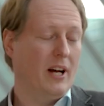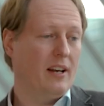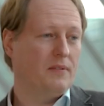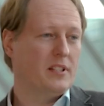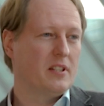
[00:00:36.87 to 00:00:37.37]
right
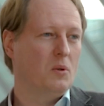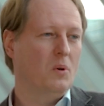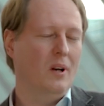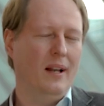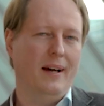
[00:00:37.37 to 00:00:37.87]
after
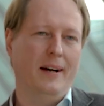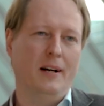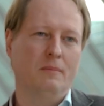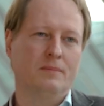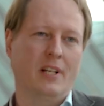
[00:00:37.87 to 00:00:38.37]
school,
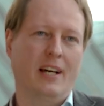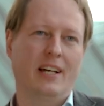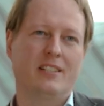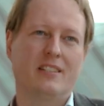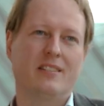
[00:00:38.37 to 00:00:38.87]

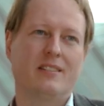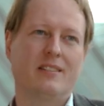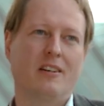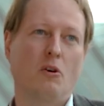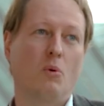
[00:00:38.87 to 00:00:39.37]
I
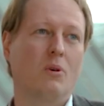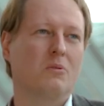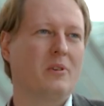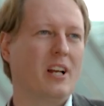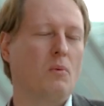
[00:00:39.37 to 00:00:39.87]
just
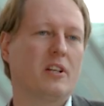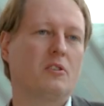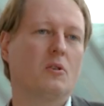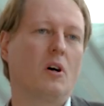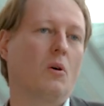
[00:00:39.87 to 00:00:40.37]
really
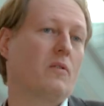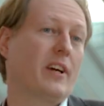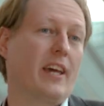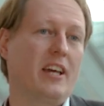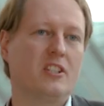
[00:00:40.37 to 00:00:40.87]
wanted to go on
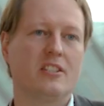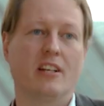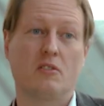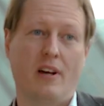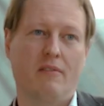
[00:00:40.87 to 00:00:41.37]
vacation
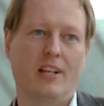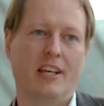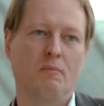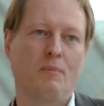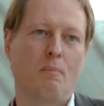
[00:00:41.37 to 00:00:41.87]
and
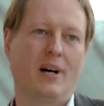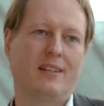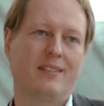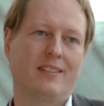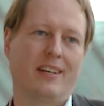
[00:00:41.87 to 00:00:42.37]
traveling.
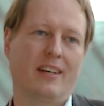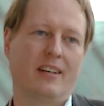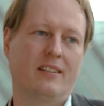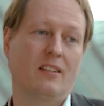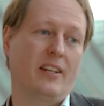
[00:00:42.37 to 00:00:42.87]
But
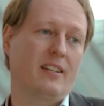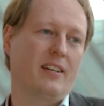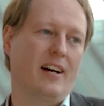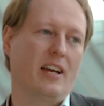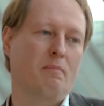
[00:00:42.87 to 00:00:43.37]
till that
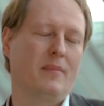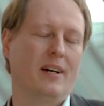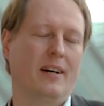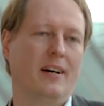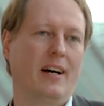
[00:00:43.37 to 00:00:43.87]
time,
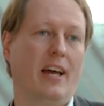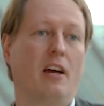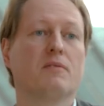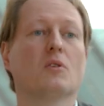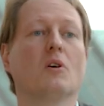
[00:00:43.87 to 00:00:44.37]
I
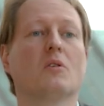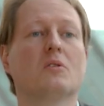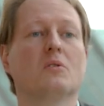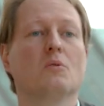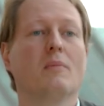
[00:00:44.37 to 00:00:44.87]
have to go
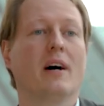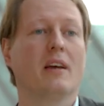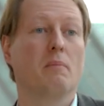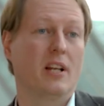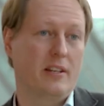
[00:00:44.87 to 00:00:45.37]
to do
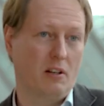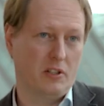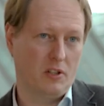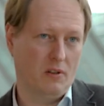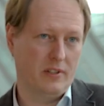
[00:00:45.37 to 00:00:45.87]
my
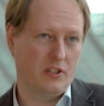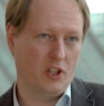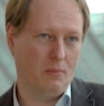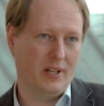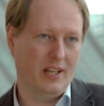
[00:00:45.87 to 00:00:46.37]
military service in
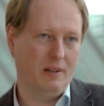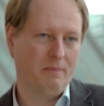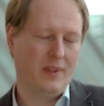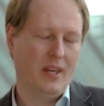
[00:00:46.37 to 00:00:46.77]
Germany.